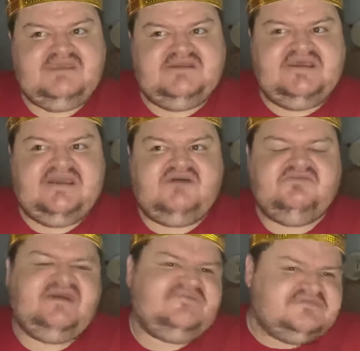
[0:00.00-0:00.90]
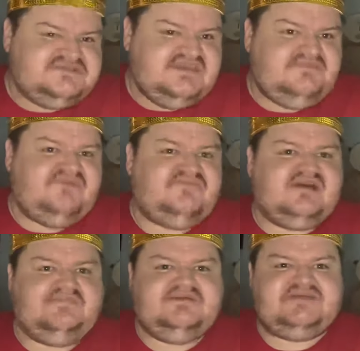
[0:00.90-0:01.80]
Now, they haven't seen me for a
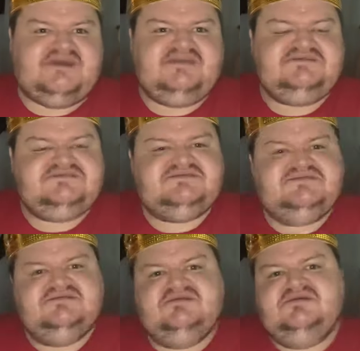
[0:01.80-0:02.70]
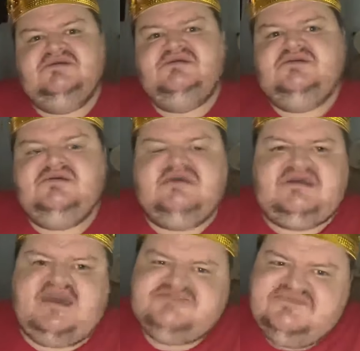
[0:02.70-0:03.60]
couple of days.
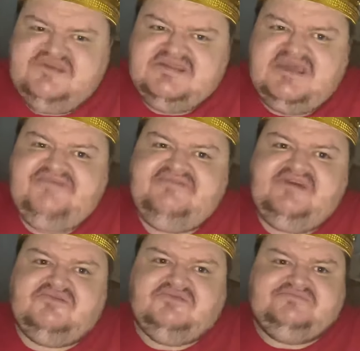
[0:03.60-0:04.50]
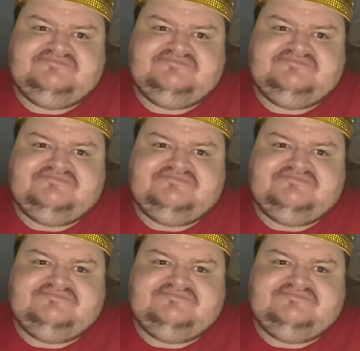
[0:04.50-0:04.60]
How do you think they feel?